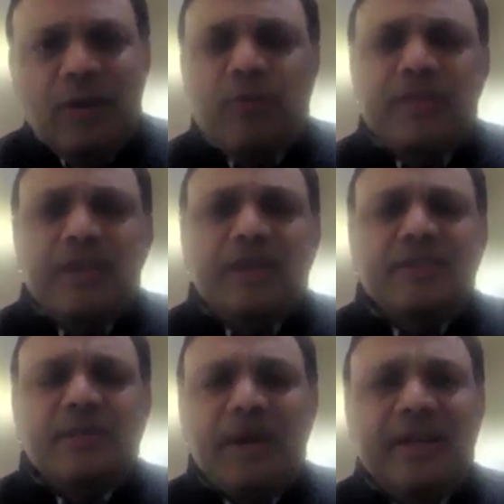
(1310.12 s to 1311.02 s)
whether
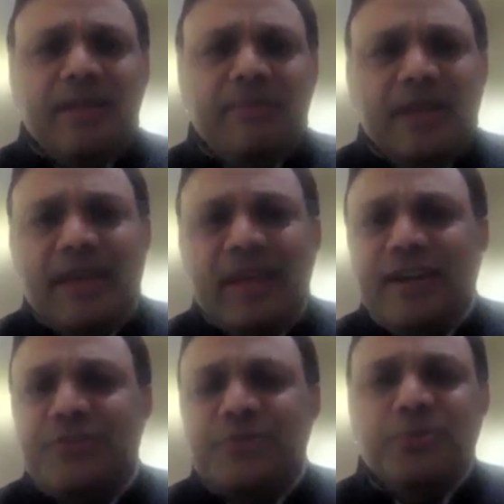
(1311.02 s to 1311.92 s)
it's the mighty Bill
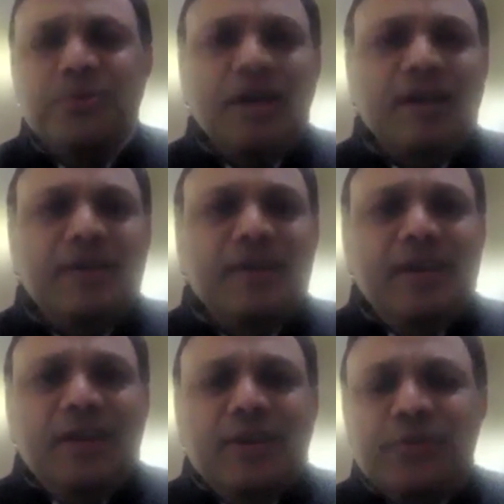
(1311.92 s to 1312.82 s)
Gates to
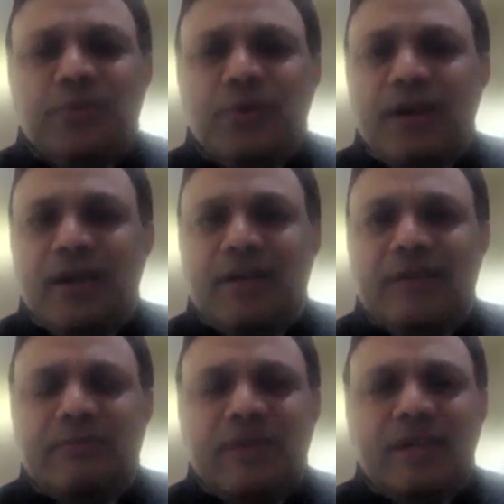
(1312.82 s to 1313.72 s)

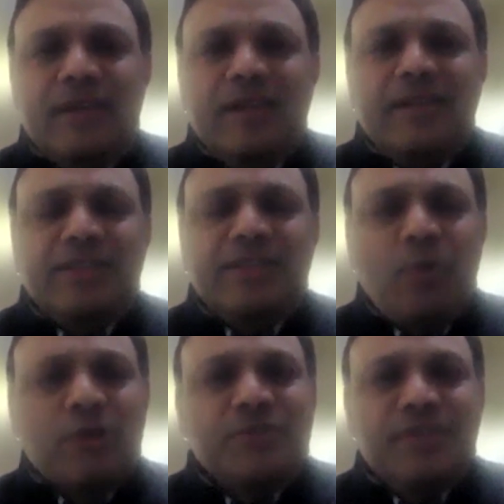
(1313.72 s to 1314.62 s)
TJ
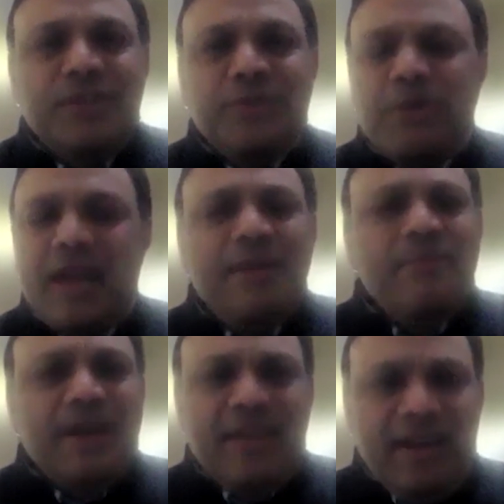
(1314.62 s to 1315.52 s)
Watson to
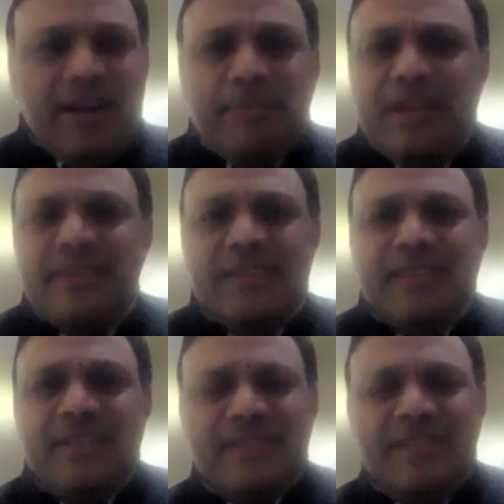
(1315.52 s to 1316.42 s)
anybody, right? I mean,
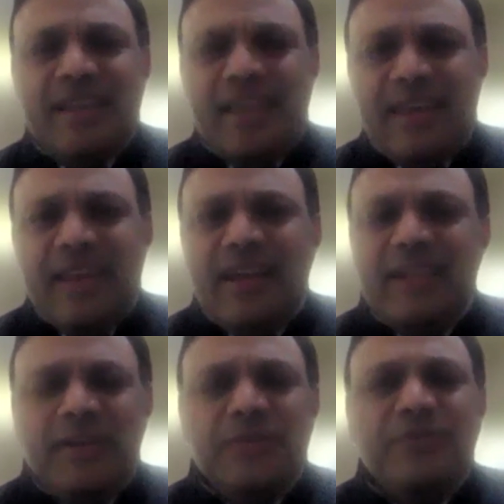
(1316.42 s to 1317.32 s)
this is an area
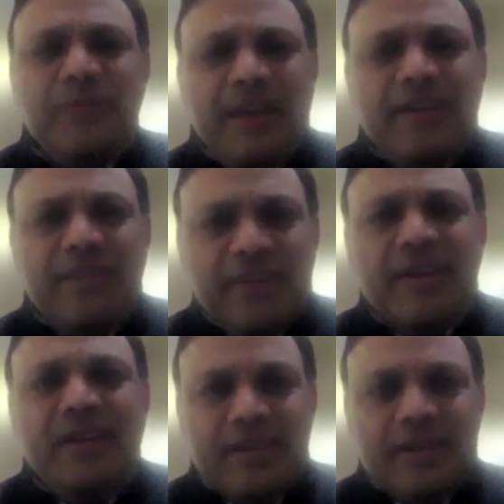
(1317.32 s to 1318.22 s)
that it's very
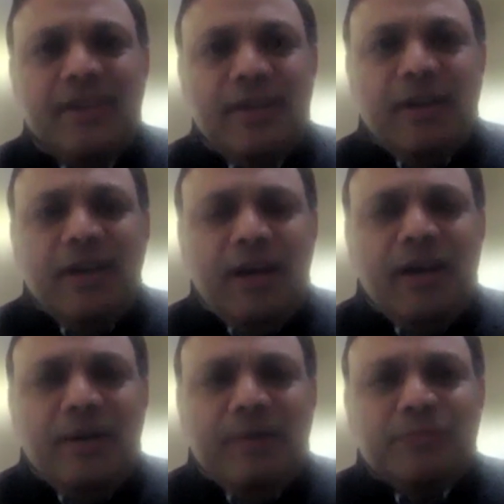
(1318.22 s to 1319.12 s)
difficult
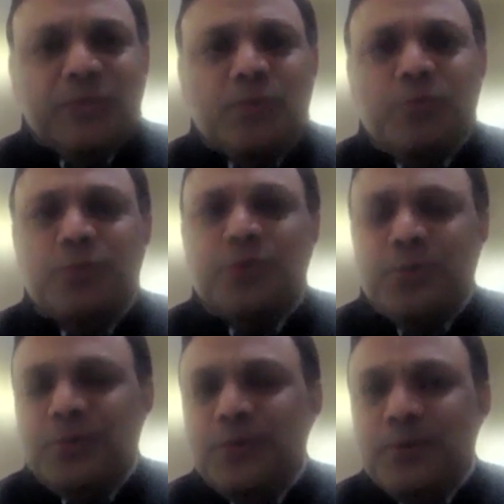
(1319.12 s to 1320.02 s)

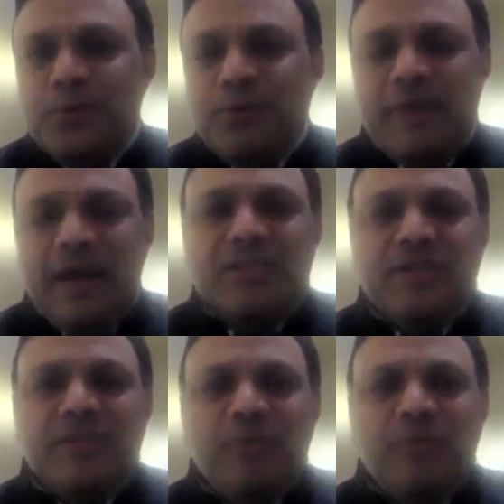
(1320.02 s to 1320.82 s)
to imagine